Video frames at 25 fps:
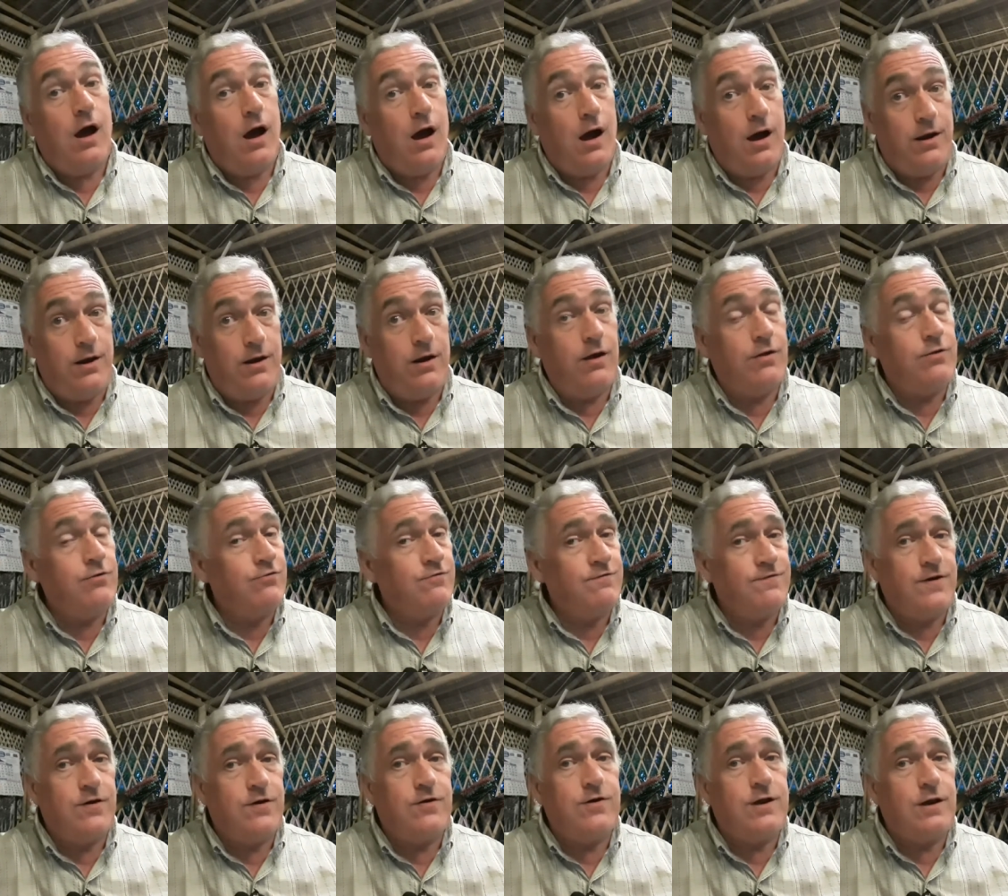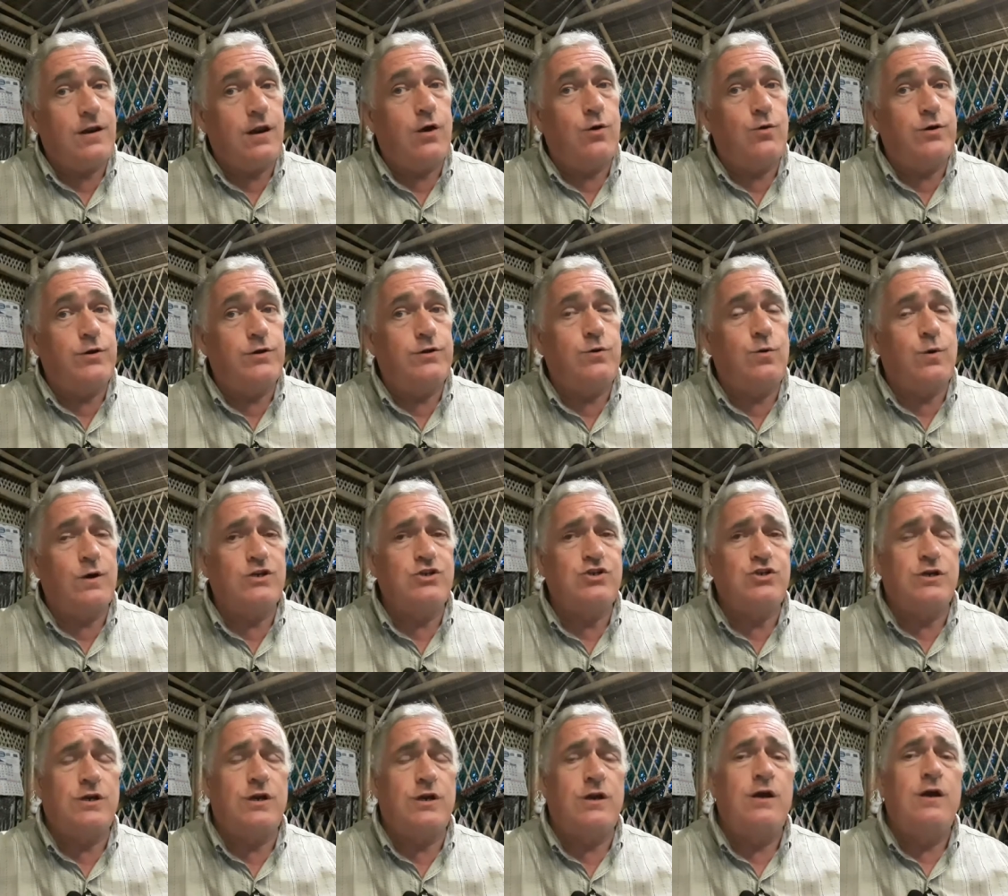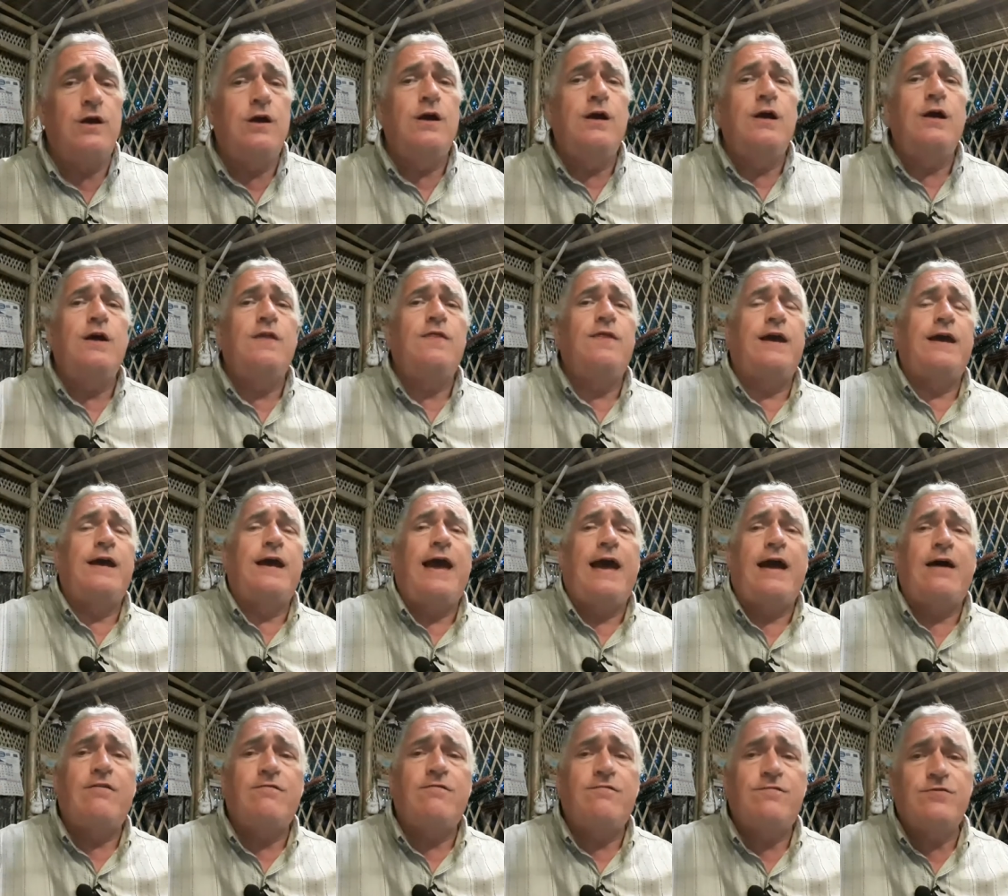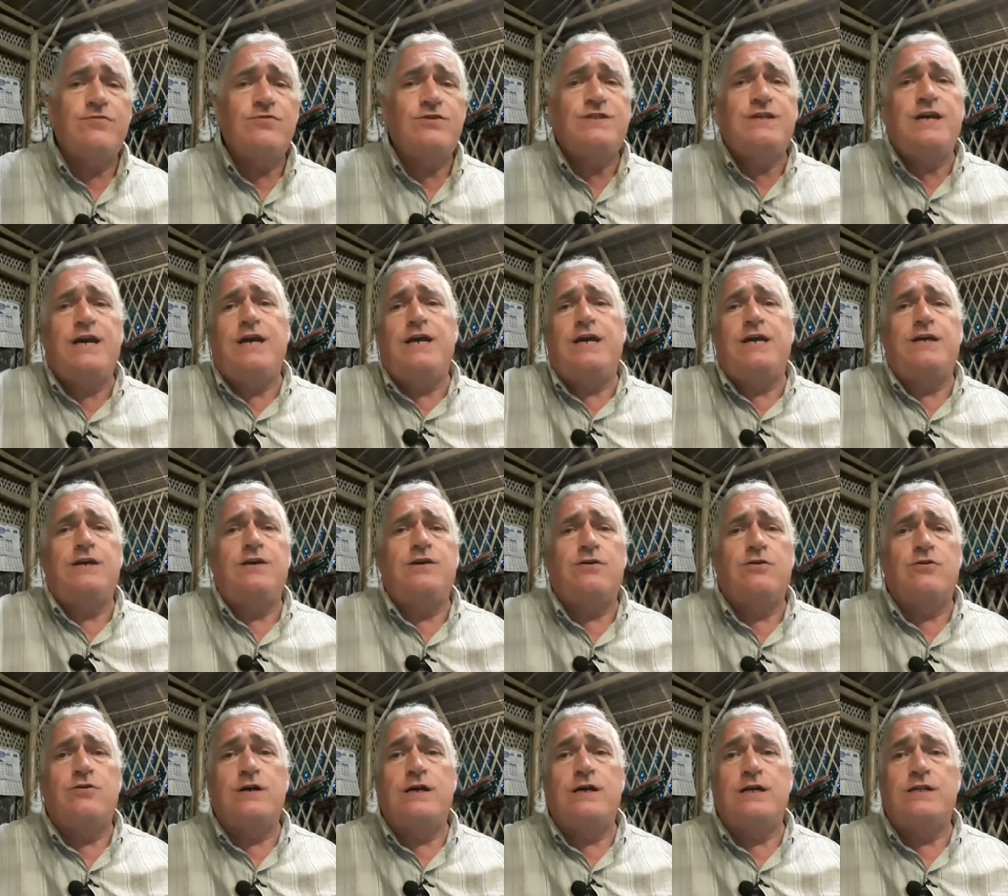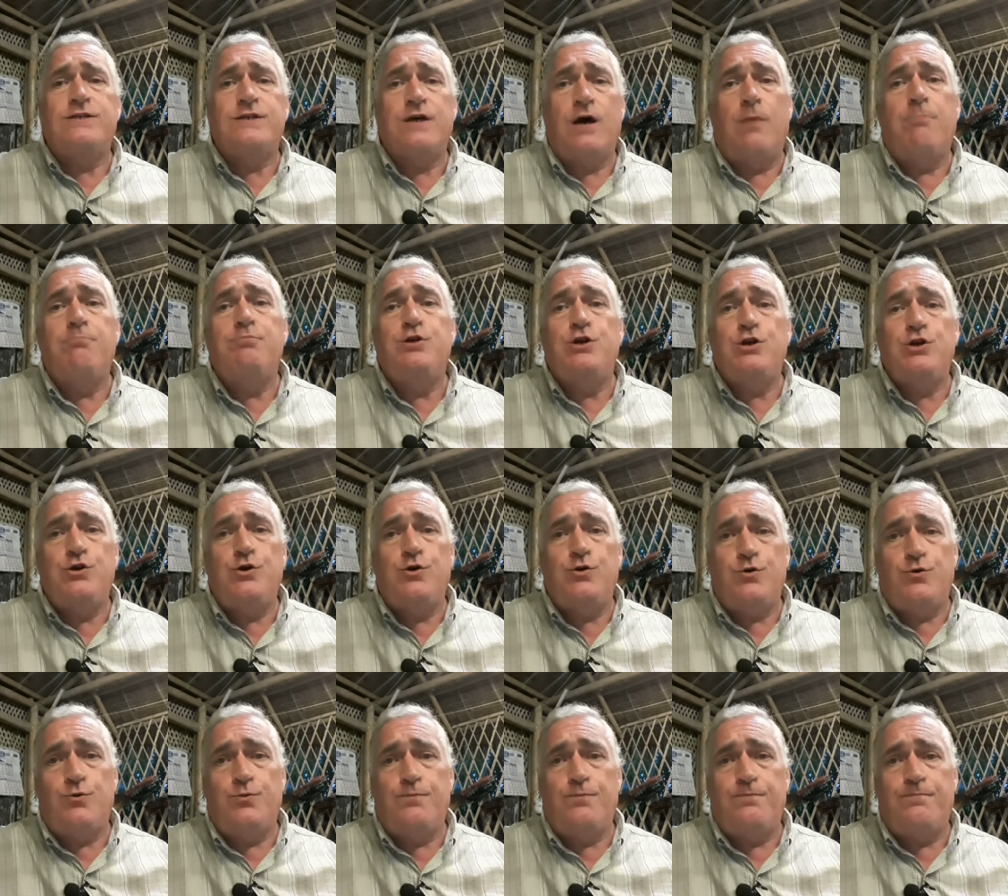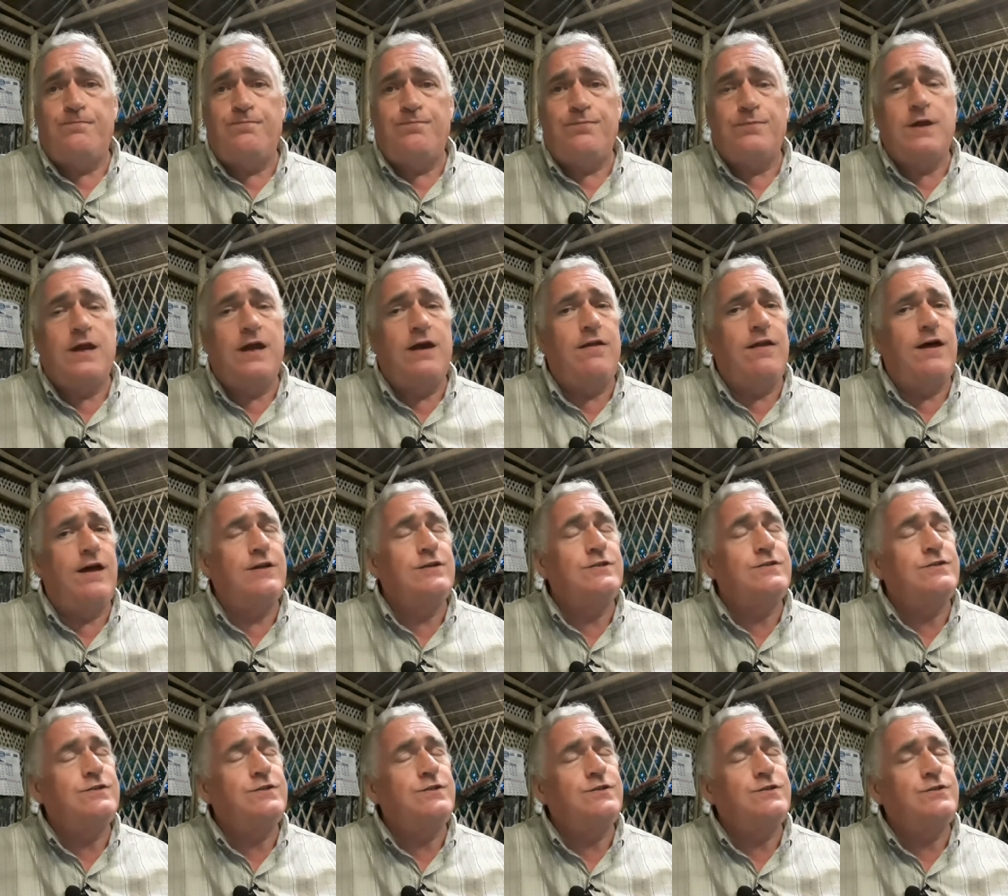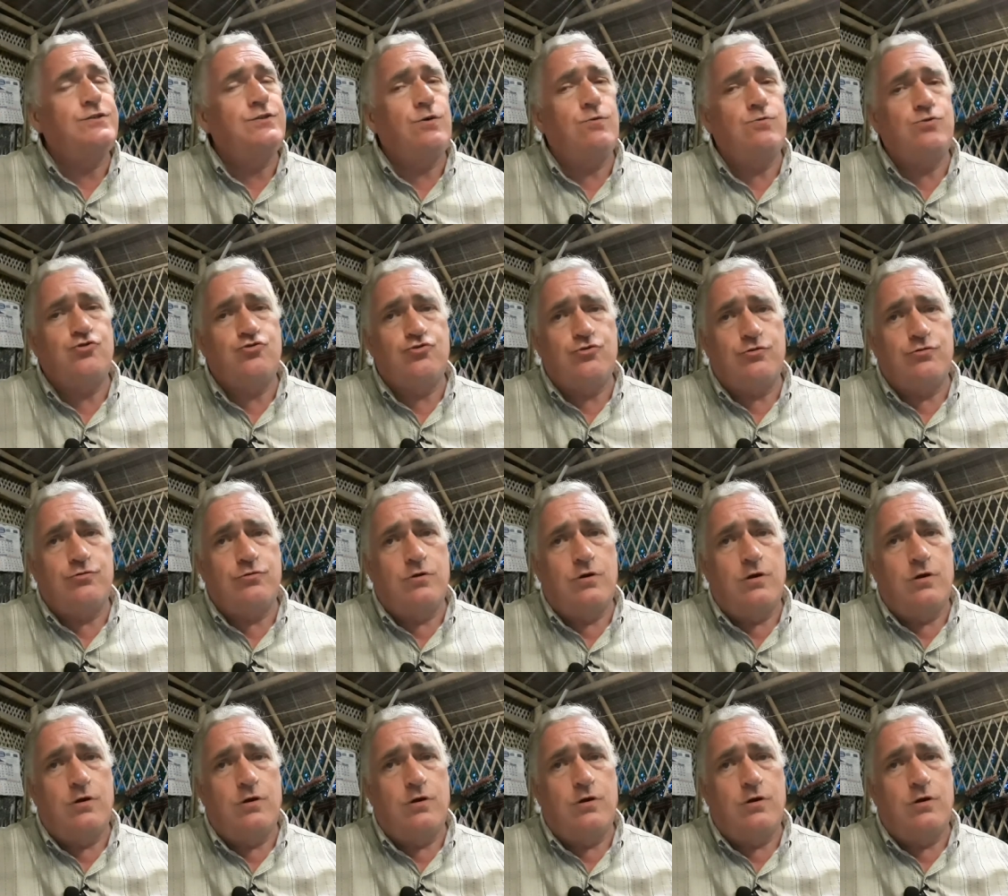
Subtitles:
Another very loaded question. They have their saying here, it's up to you, and that is so true.